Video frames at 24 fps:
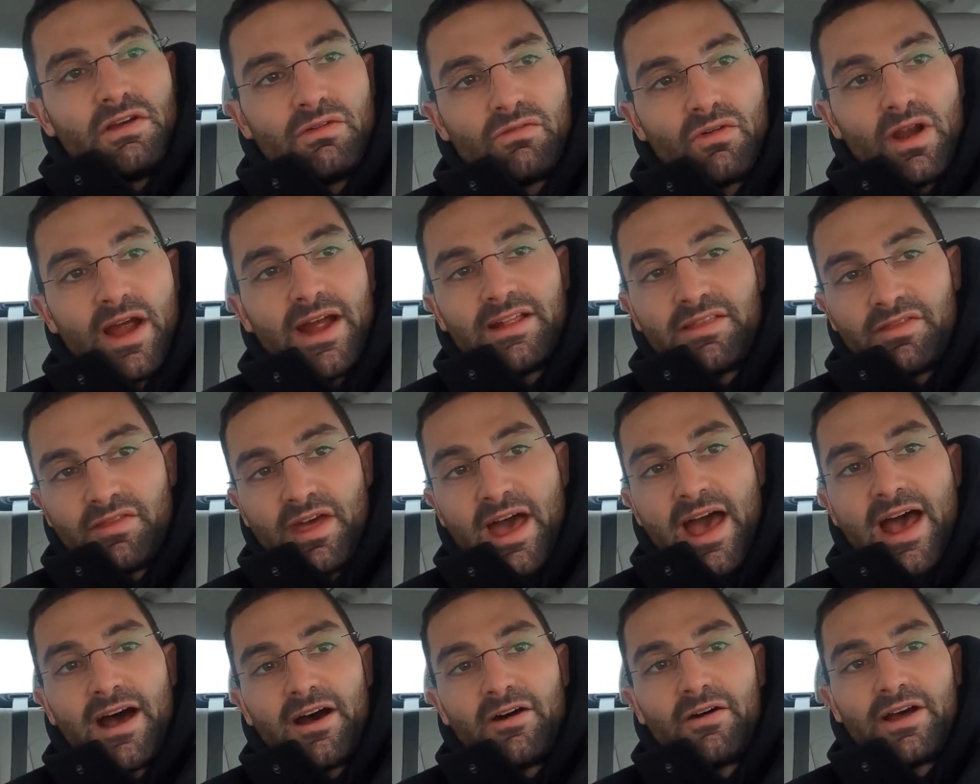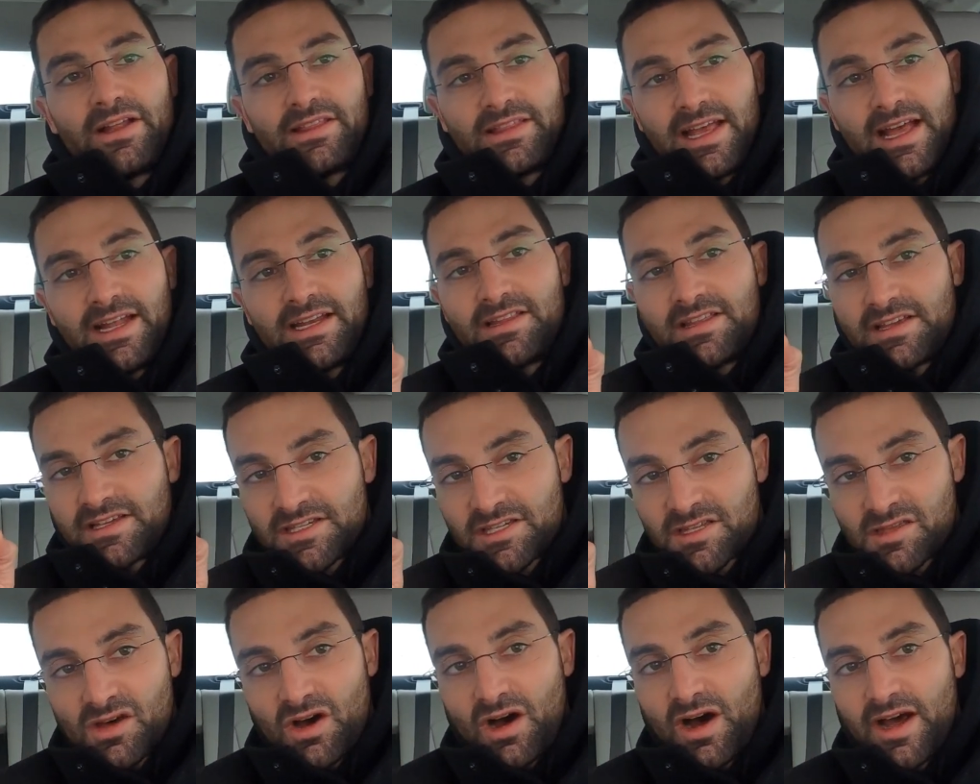right now, at the end of
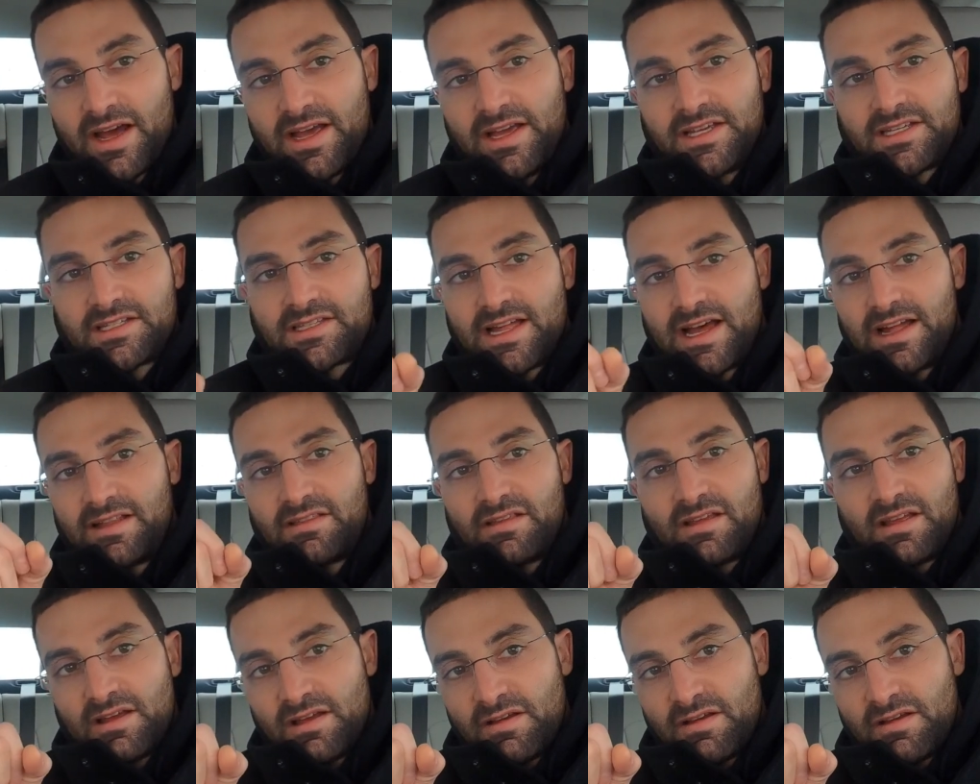this thought, is that